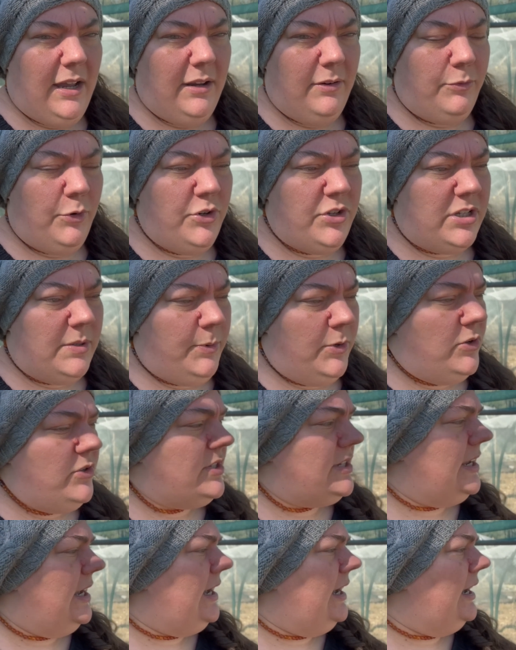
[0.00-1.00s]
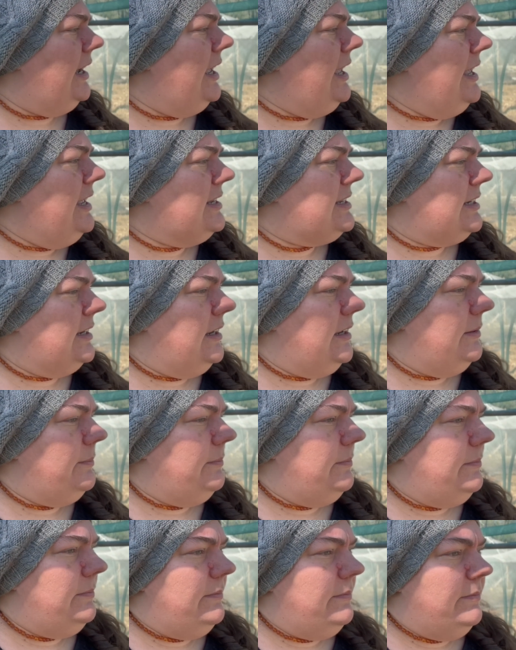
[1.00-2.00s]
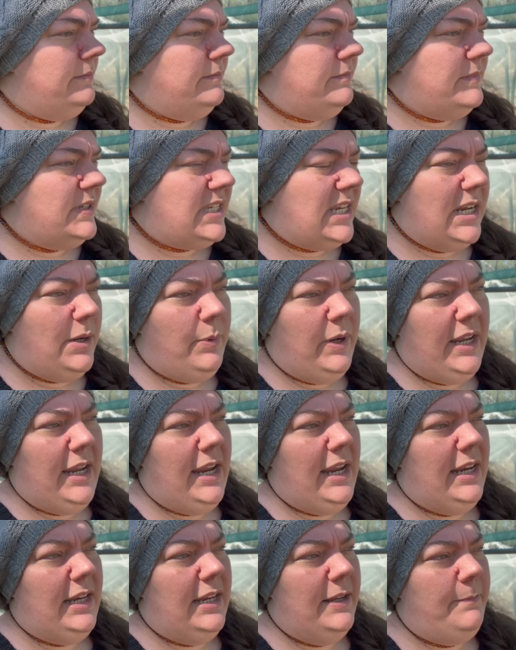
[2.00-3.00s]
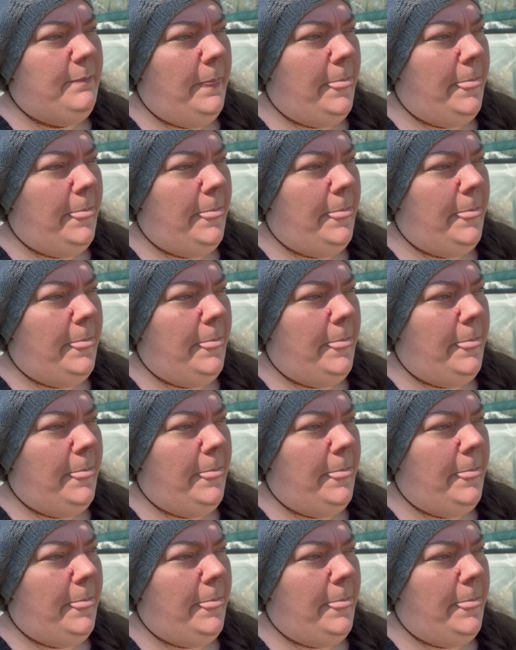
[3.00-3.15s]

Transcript: rooster booster, some seaweed,